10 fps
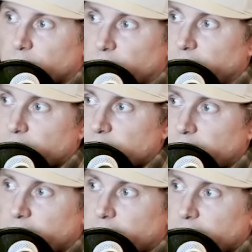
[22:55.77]
right
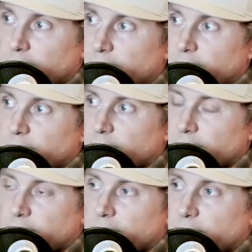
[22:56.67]
outside. Oh yeah.
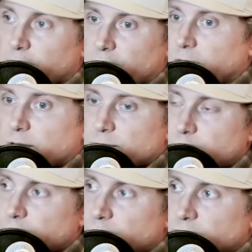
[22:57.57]
And I'll go out and
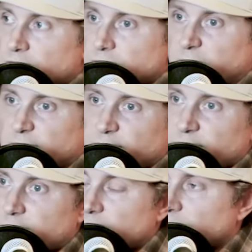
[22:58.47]
shoot 10,
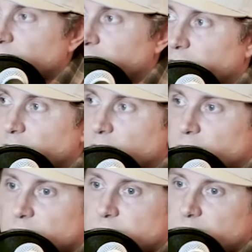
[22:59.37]
15, 20
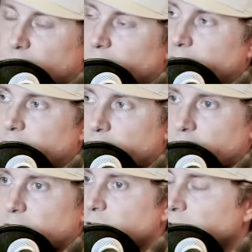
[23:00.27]
arrows, come back
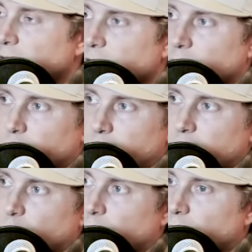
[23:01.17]
in, go back
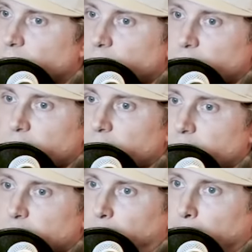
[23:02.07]
to work.
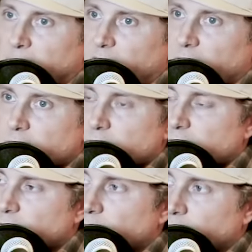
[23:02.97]
It
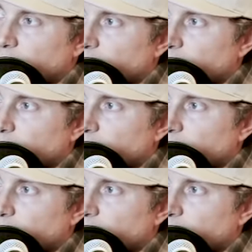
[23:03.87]
just gives me a